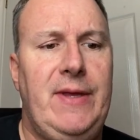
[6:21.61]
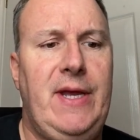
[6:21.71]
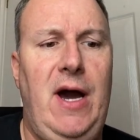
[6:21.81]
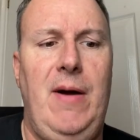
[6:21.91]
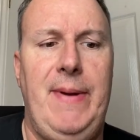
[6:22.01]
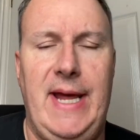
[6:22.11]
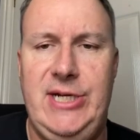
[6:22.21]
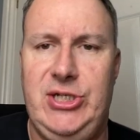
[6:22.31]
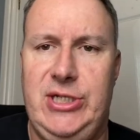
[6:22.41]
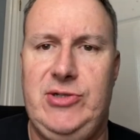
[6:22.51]

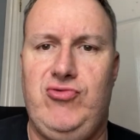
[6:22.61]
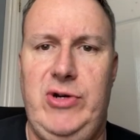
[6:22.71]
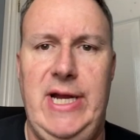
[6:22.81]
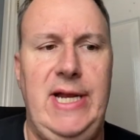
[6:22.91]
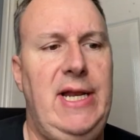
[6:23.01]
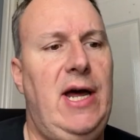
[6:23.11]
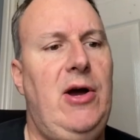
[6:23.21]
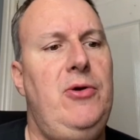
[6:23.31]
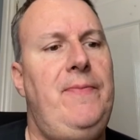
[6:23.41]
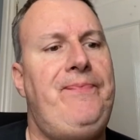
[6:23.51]
carbonation is really
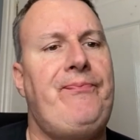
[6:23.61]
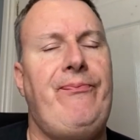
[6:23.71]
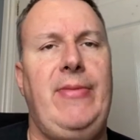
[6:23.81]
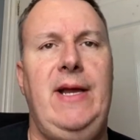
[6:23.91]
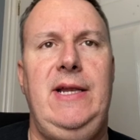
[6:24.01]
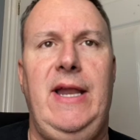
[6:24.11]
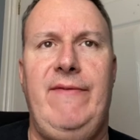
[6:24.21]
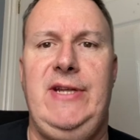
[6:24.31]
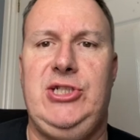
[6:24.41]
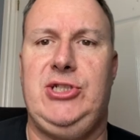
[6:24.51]
low.
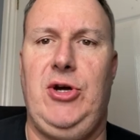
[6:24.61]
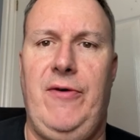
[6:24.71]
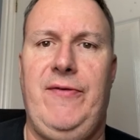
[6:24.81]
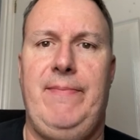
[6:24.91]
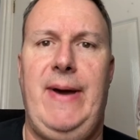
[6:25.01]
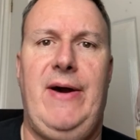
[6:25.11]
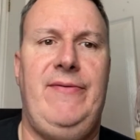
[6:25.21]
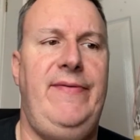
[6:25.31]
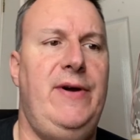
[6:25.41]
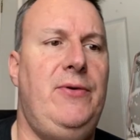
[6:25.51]
Lovely soft
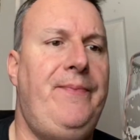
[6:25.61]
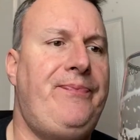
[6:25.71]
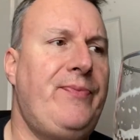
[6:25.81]
mouthfeel.